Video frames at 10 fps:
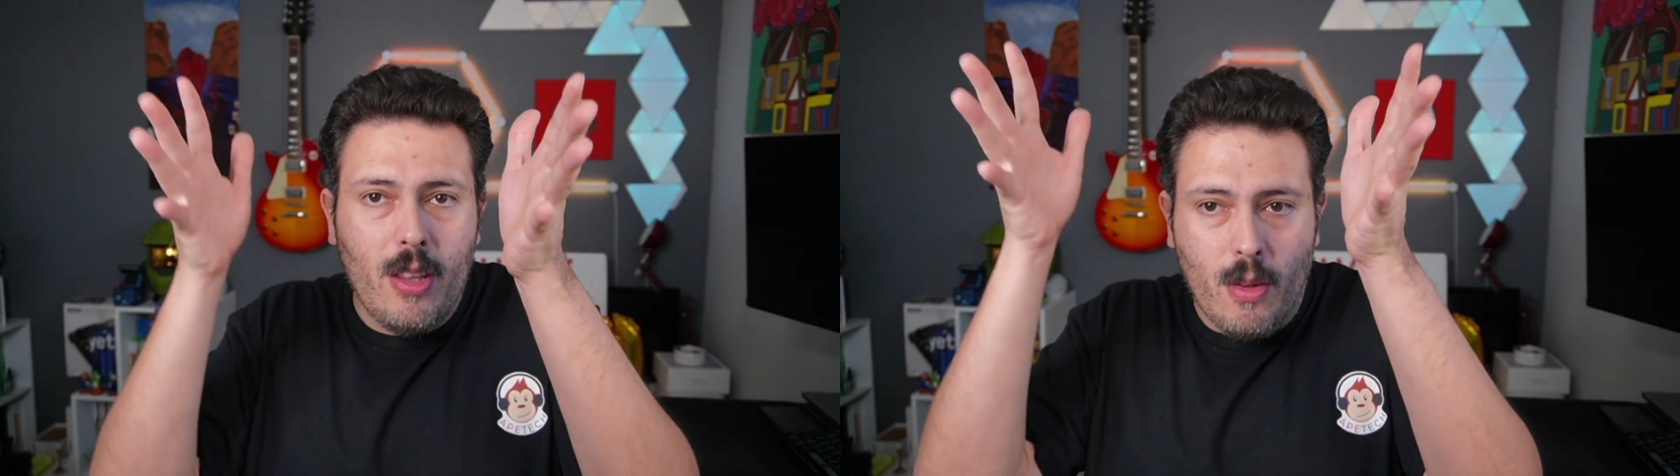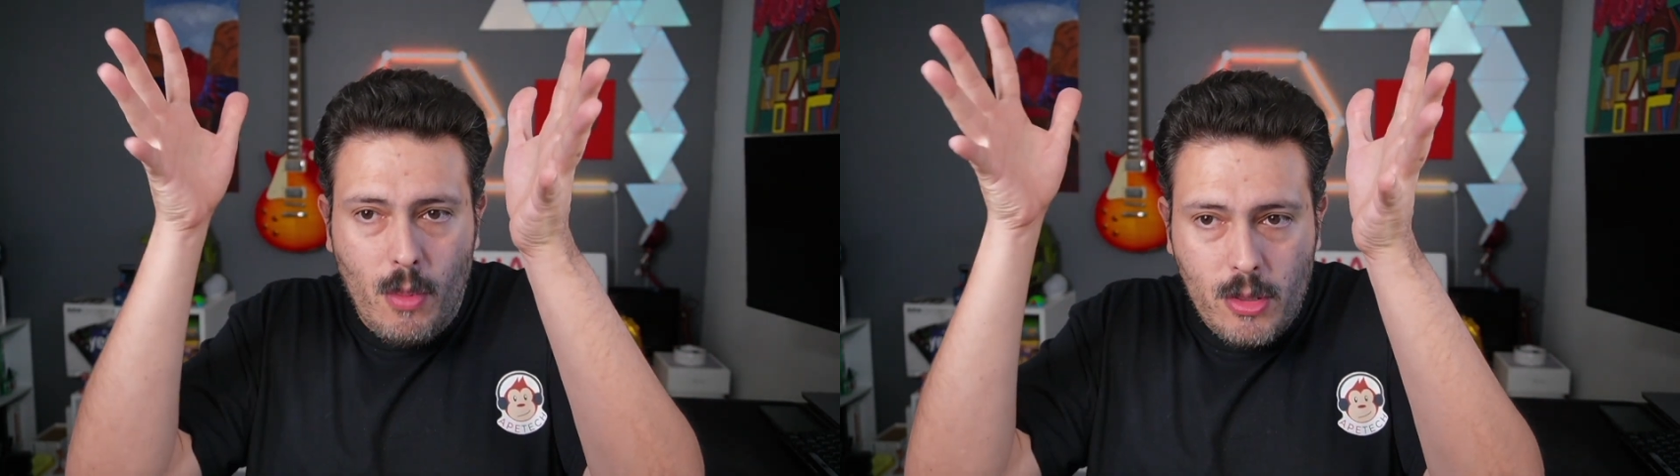
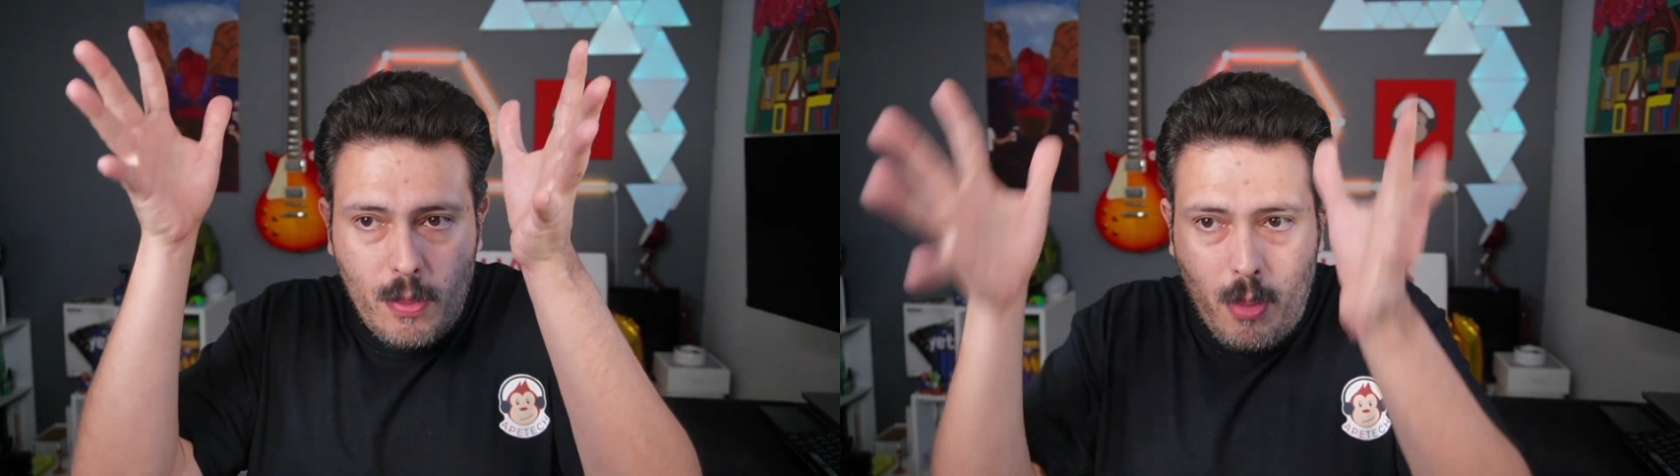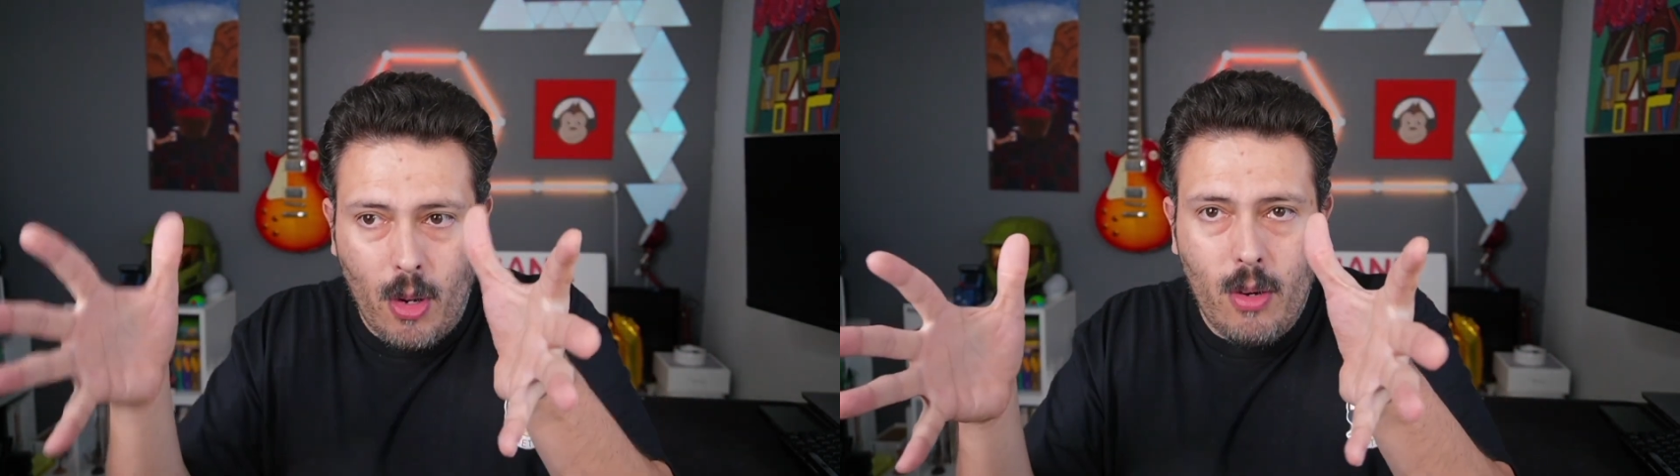the most
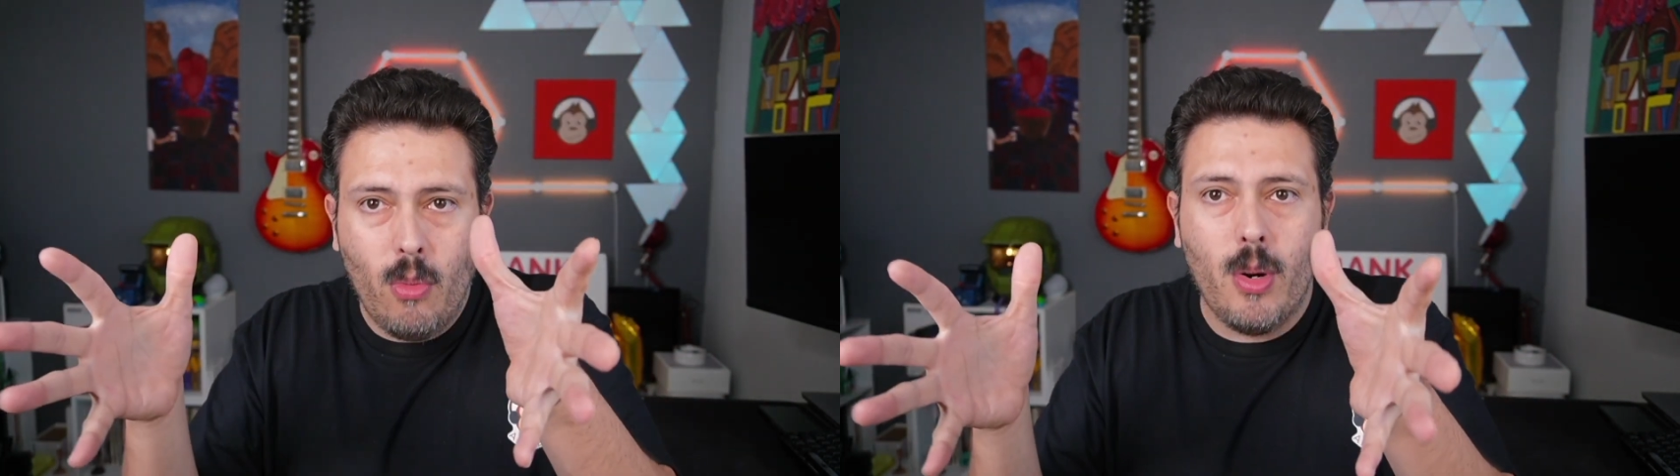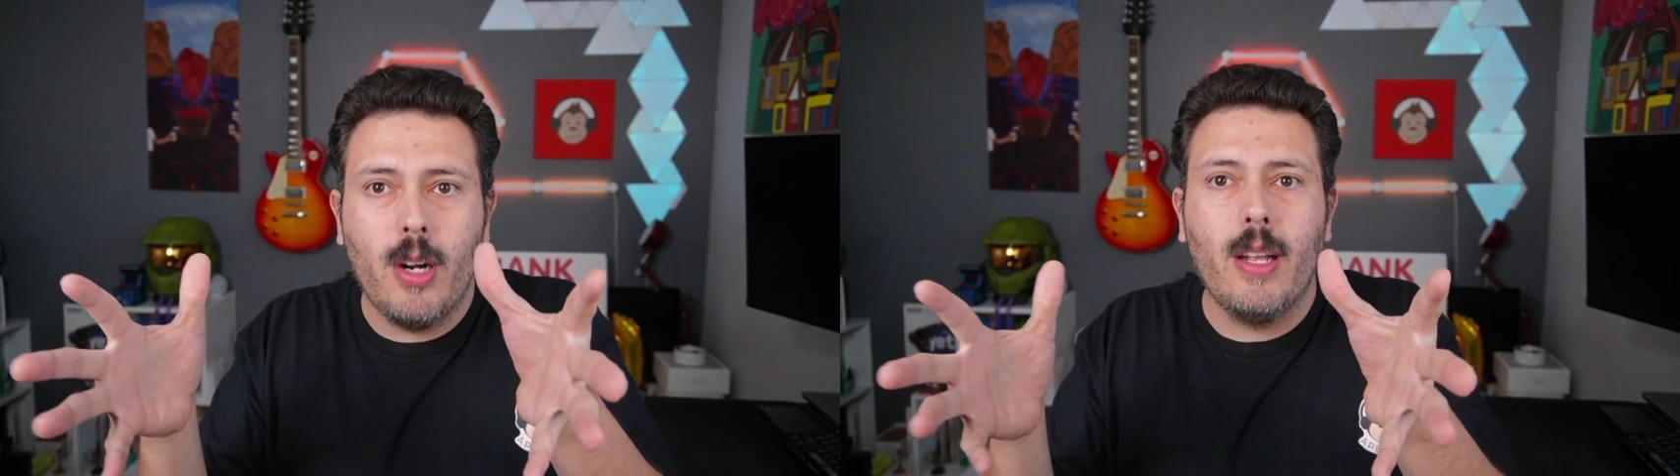important
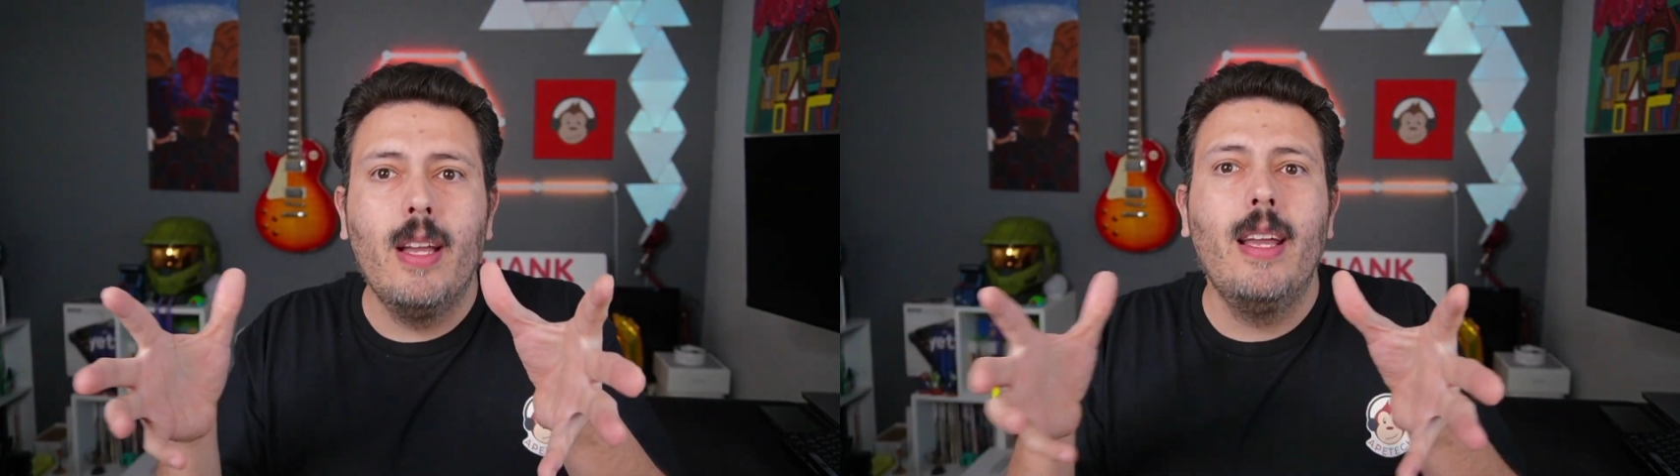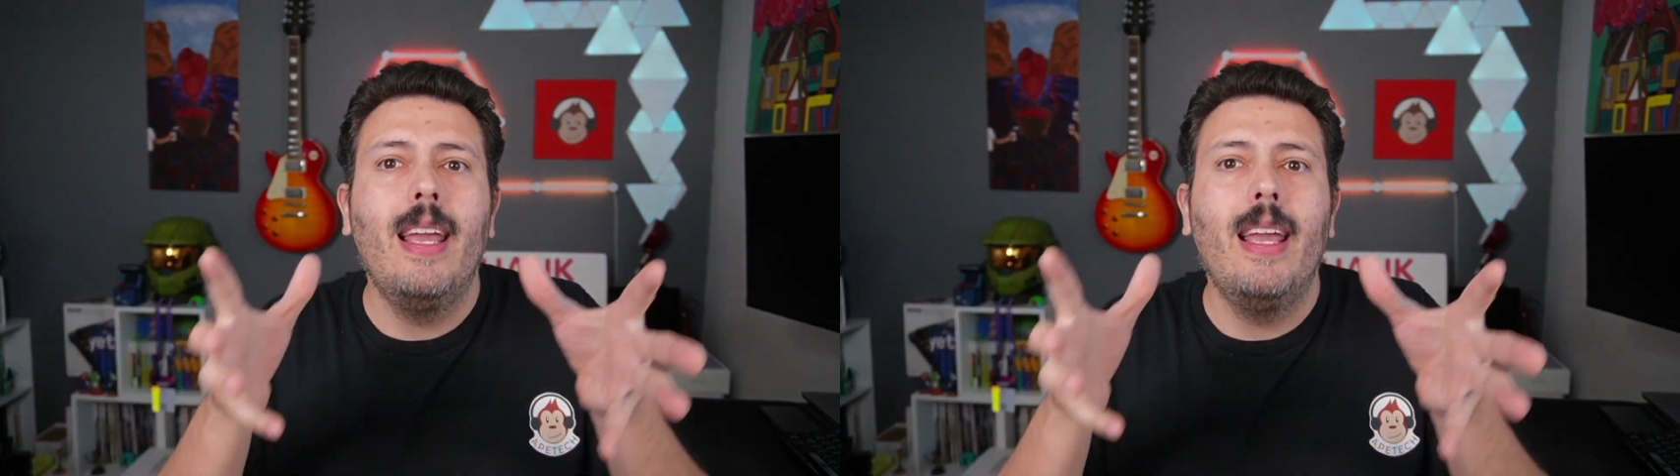work